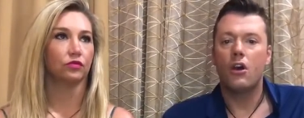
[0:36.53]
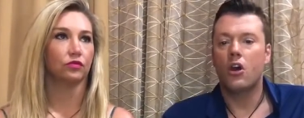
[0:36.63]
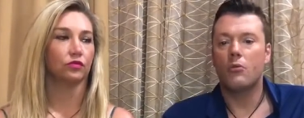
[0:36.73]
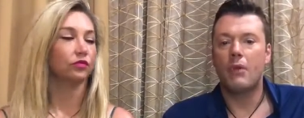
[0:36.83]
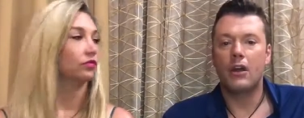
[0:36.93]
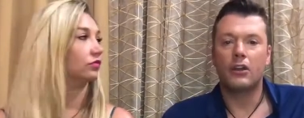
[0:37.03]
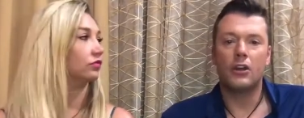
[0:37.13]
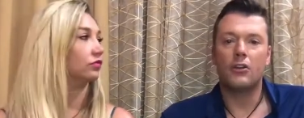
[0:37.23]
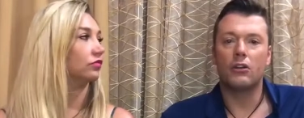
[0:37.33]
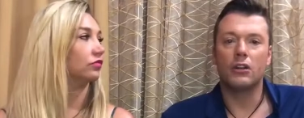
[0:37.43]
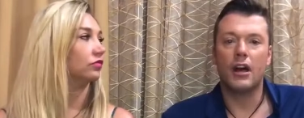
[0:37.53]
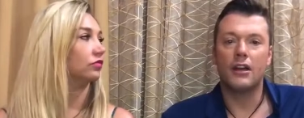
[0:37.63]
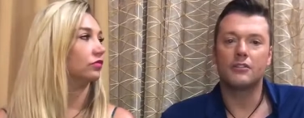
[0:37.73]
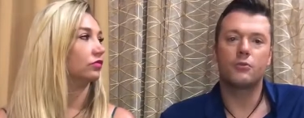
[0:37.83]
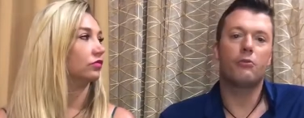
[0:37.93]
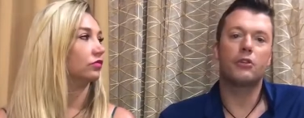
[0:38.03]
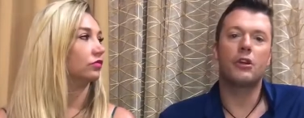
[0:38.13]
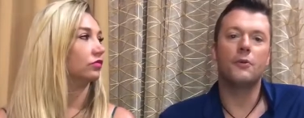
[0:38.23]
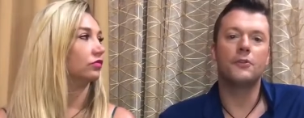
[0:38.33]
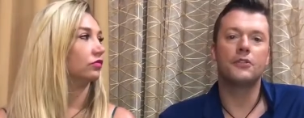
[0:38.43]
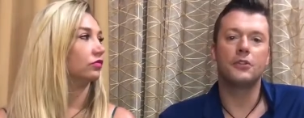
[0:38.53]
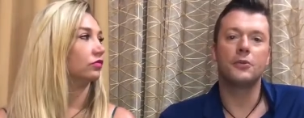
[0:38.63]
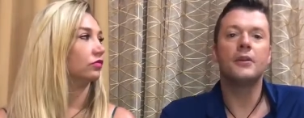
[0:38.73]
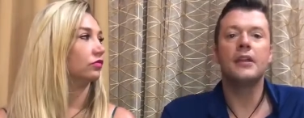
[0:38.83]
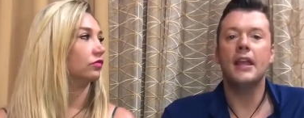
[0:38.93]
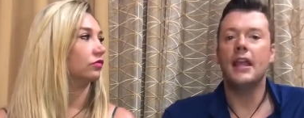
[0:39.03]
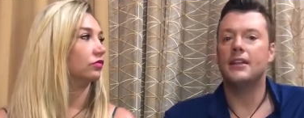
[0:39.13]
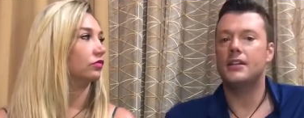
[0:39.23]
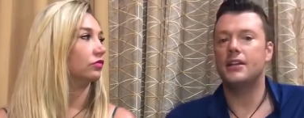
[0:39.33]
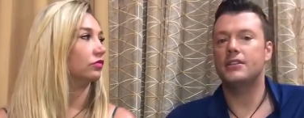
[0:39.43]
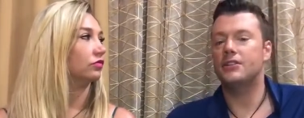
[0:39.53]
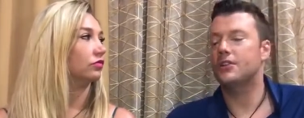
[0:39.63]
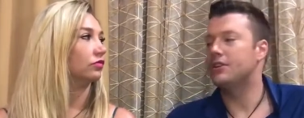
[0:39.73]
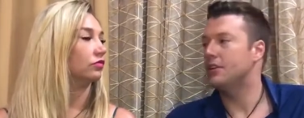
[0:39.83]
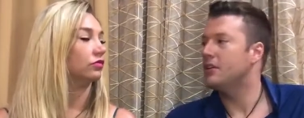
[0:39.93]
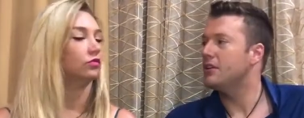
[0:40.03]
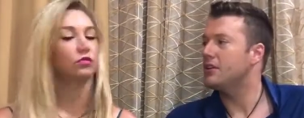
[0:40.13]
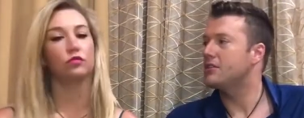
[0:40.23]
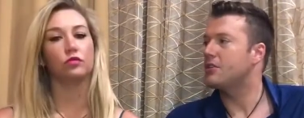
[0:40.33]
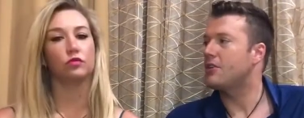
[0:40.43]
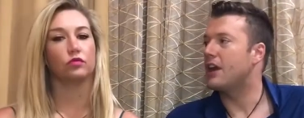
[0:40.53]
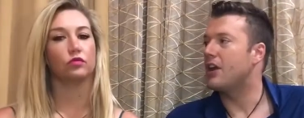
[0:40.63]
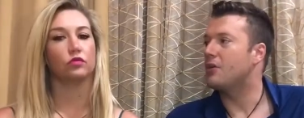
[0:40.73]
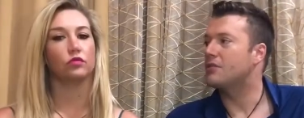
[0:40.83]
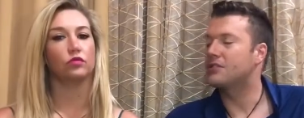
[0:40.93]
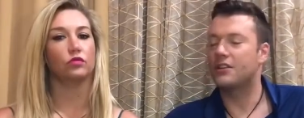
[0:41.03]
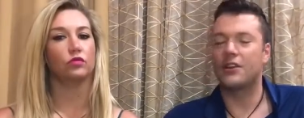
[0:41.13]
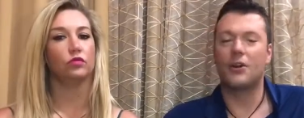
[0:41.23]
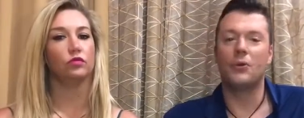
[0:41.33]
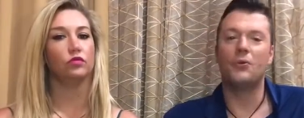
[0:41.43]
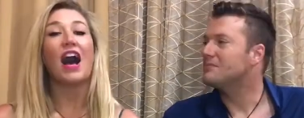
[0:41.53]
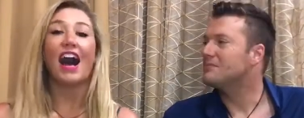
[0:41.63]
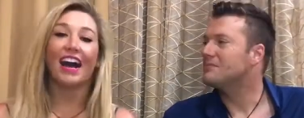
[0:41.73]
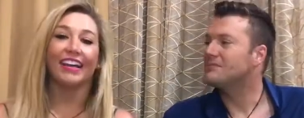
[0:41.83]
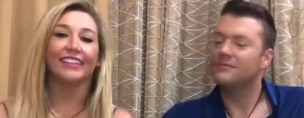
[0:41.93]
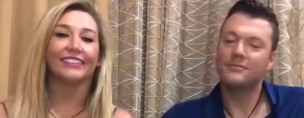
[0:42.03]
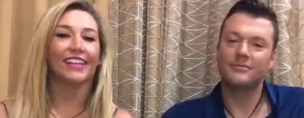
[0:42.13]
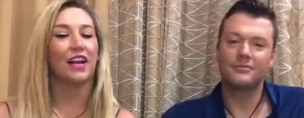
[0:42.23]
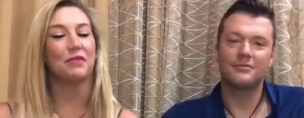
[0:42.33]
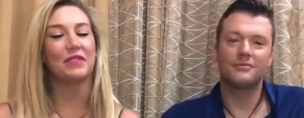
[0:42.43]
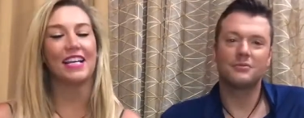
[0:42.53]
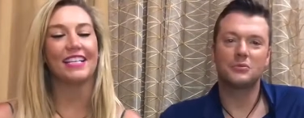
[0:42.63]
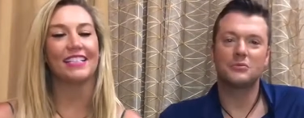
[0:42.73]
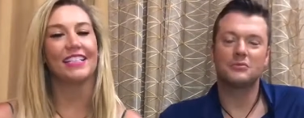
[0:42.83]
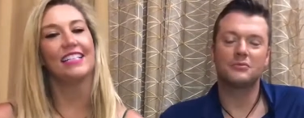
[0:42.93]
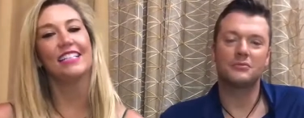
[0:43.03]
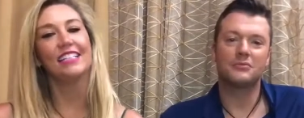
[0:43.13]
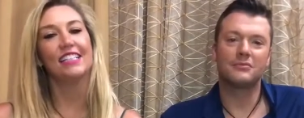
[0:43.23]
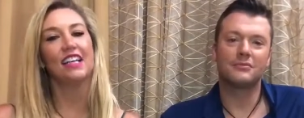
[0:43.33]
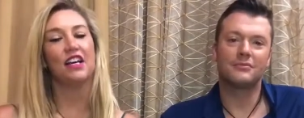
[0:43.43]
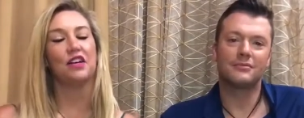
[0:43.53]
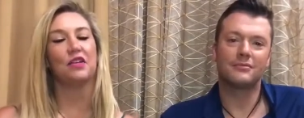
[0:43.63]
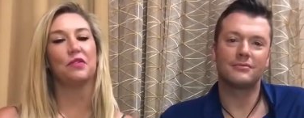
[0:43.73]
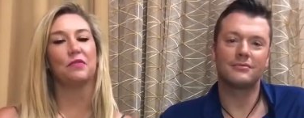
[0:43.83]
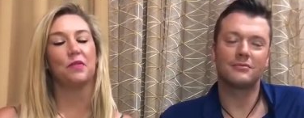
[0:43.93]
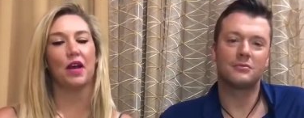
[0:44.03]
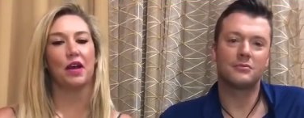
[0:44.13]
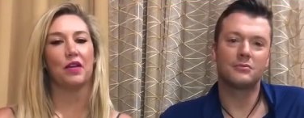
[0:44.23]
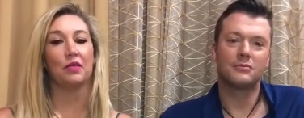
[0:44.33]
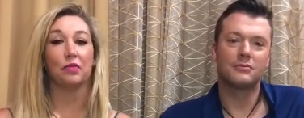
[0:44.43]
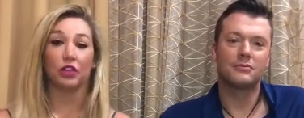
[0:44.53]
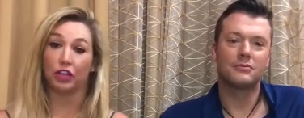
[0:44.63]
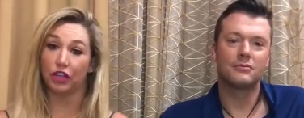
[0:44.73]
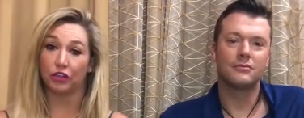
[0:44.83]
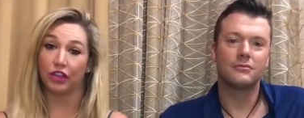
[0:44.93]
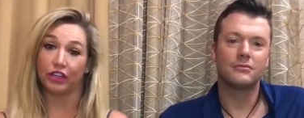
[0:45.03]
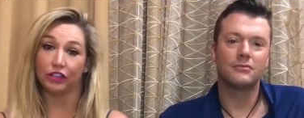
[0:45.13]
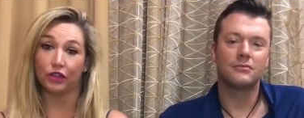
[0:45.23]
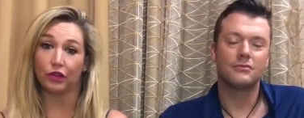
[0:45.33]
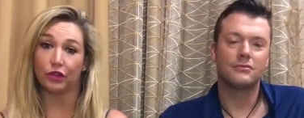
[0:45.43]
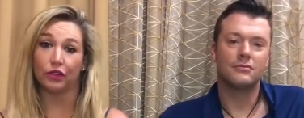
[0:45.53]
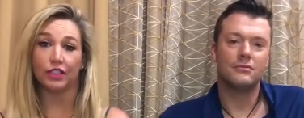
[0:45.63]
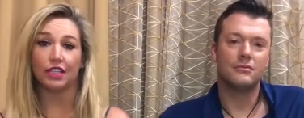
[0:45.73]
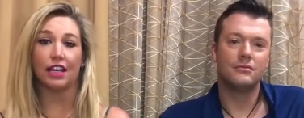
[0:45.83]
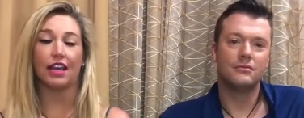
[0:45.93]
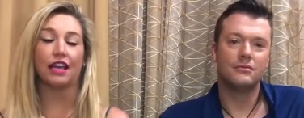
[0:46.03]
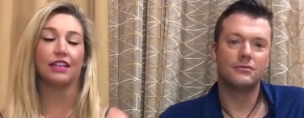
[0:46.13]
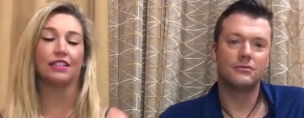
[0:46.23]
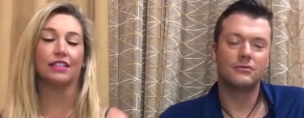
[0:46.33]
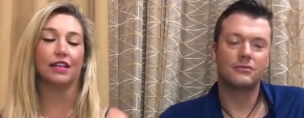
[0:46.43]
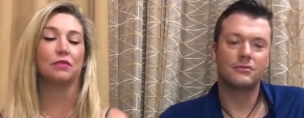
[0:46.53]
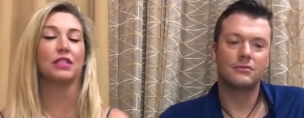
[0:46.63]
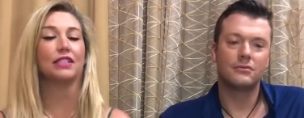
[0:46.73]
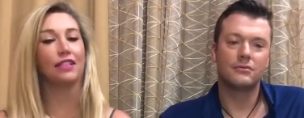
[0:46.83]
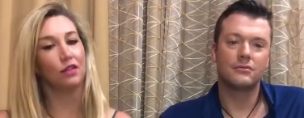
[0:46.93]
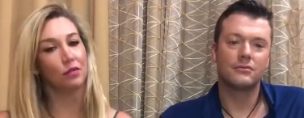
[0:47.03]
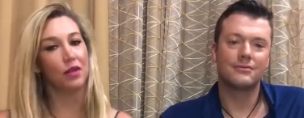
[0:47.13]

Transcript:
Speaker 1: our background, our lives, what we're going through. And Tessie's going to start out. So
Speaker 2: hi, I'm Tessie. Um, I'm 33 years old and I'm a single